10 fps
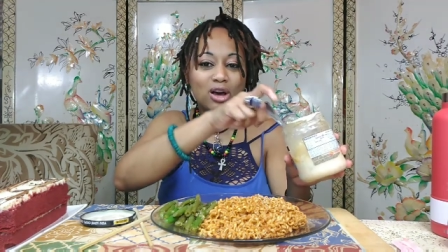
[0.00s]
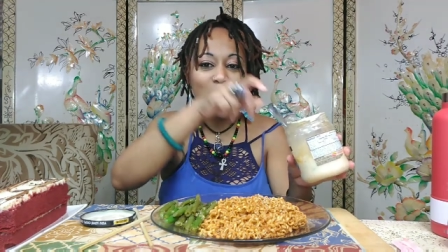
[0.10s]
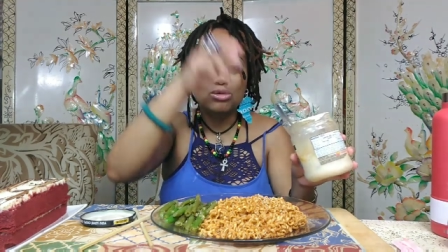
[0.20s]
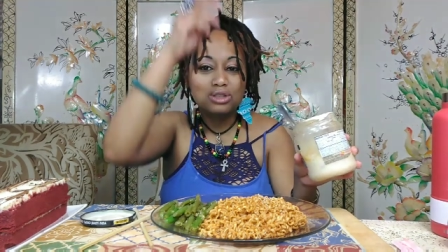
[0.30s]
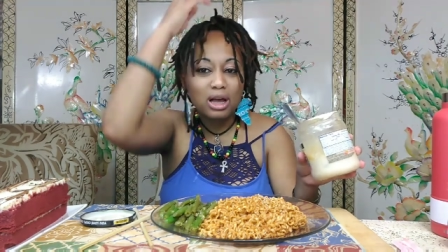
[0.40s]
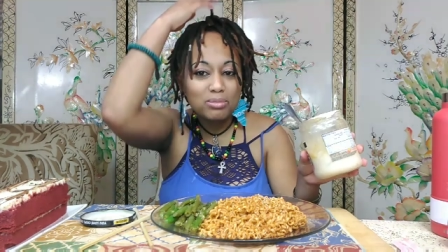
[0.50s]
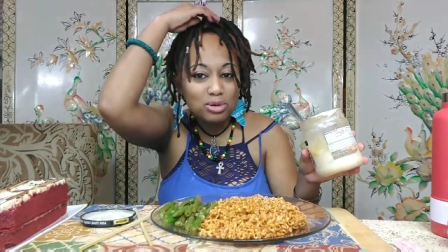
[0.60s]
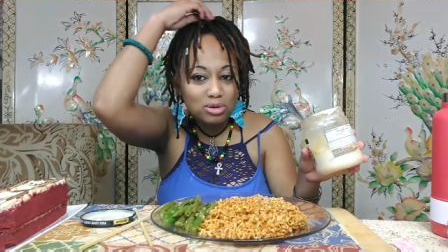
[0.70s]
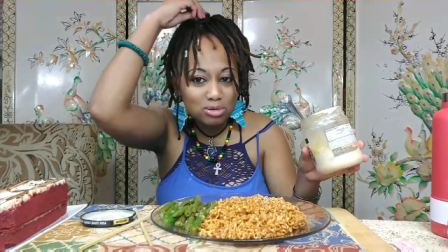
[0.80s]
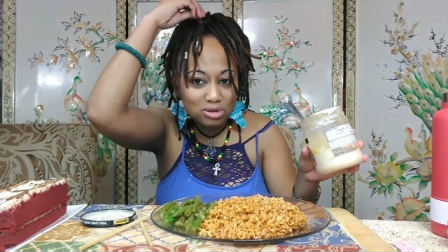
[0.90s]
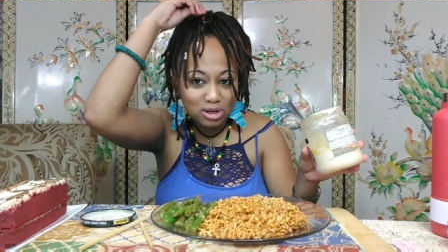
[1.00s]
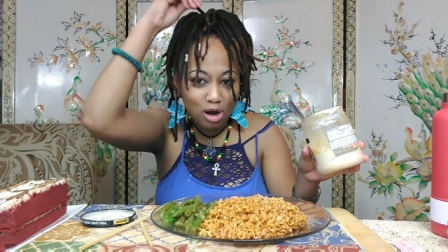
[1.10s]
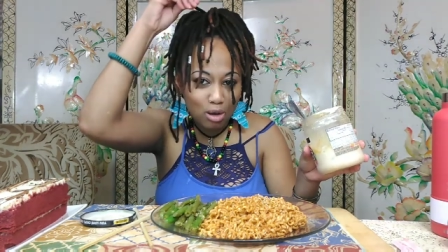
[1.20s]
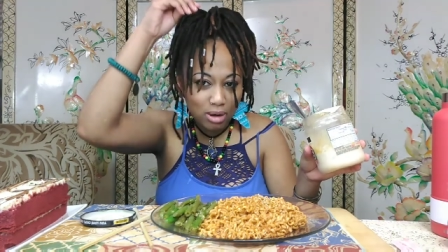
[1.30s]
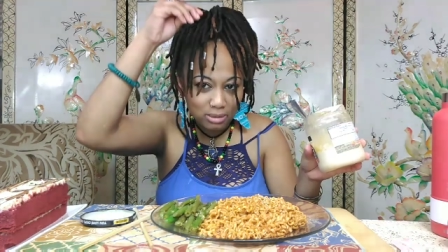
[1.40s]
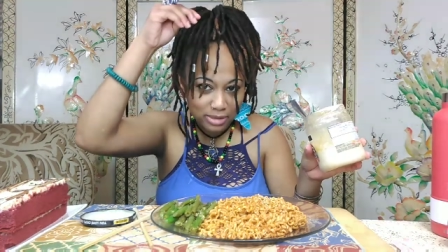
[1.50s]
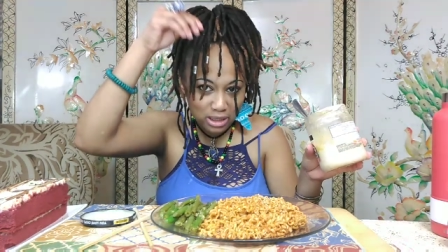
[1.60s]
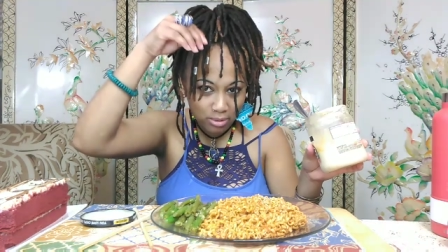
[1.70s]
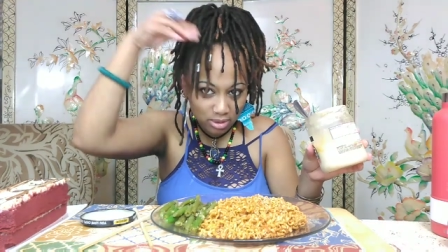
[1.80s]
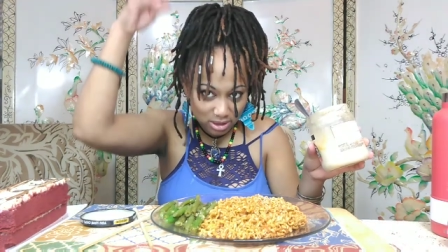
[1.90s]
those um, noodles, y'all, my messy
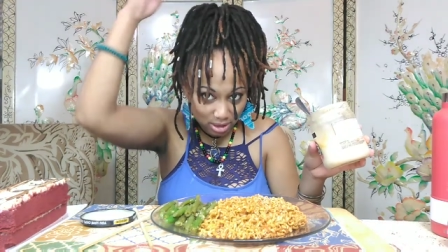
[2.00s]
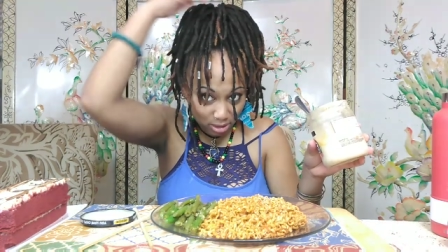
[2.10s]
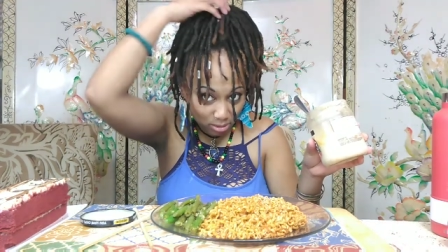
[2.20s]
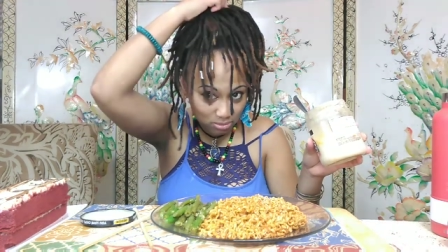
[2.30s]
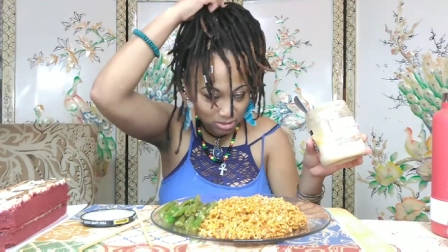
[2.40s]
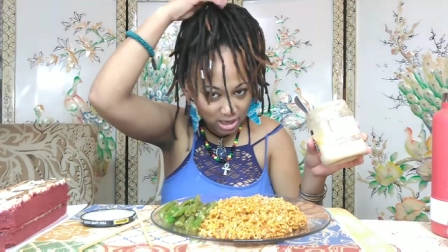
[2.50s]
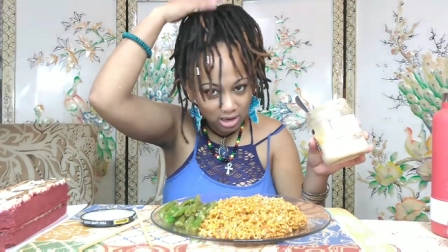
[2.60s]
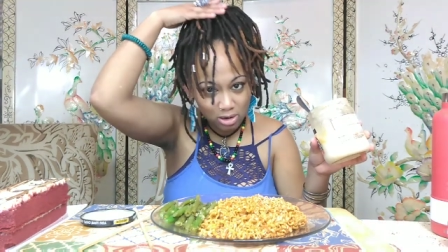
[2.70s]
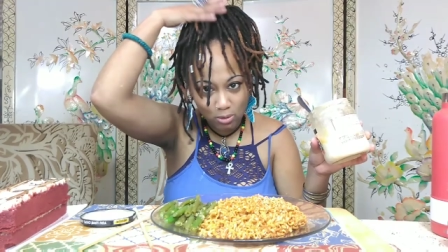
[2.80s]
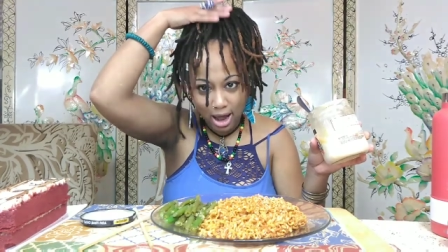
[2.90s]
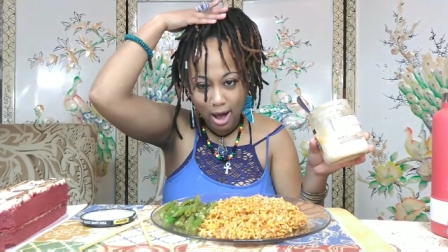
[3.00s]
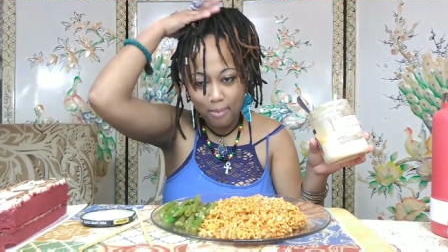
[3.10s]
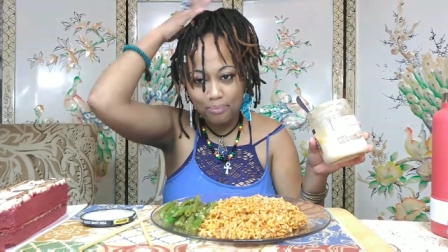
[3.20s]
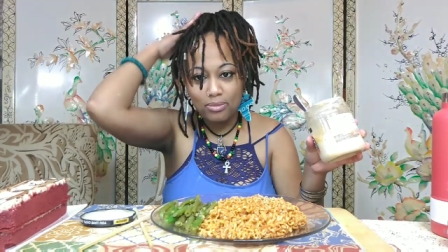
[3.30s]
ponytail, me getting a little wild.